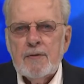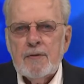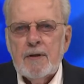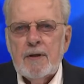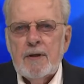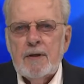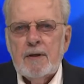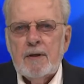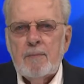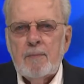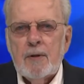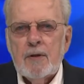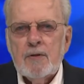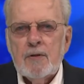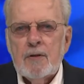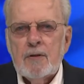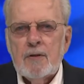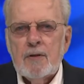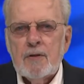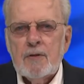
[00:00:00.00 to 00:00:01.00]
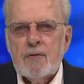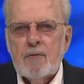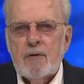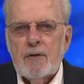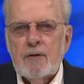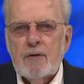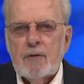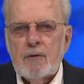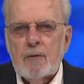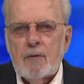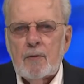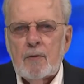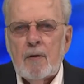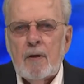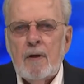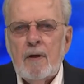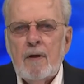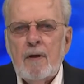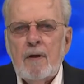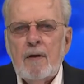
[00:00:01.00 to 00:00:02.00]
City Commission District 2.
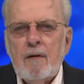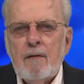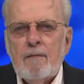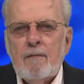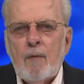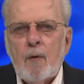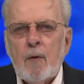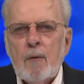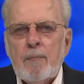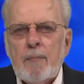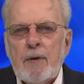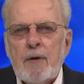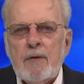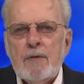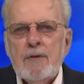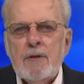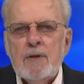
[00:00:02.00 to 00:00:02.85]
Fort Pierce